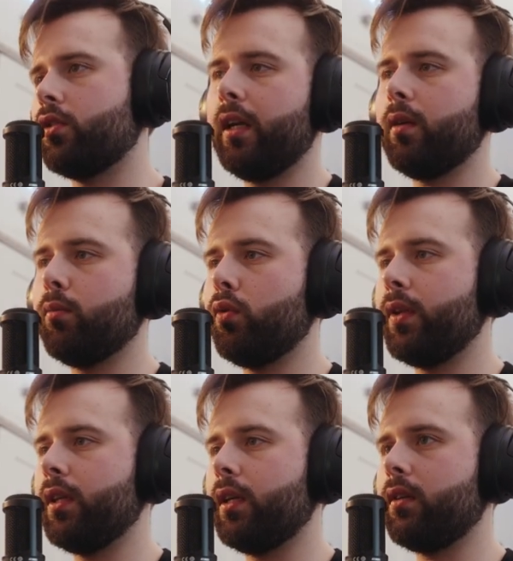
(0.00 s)
I ended up
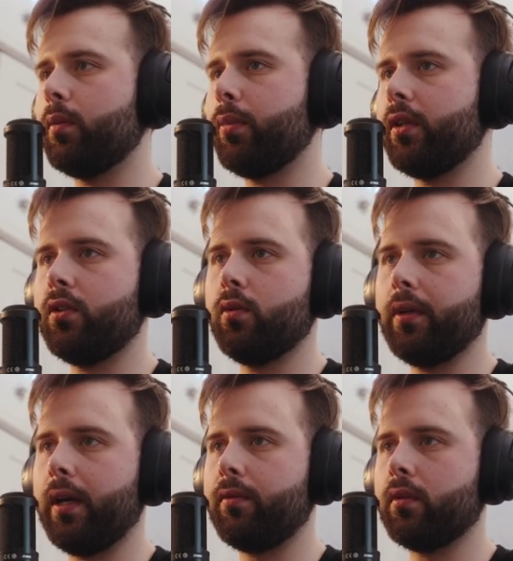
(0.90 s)
moving the clip into
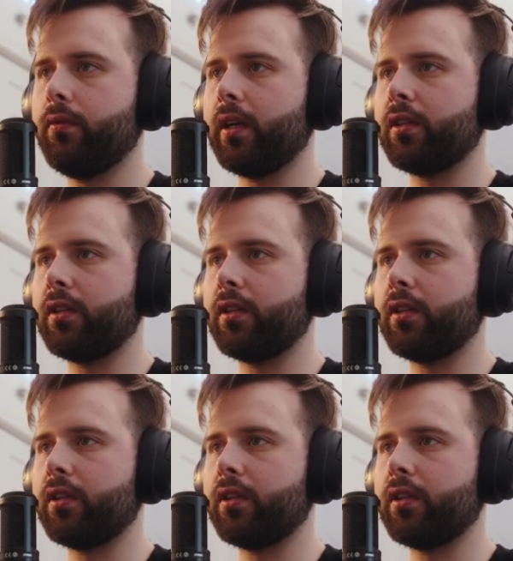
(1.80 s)
an After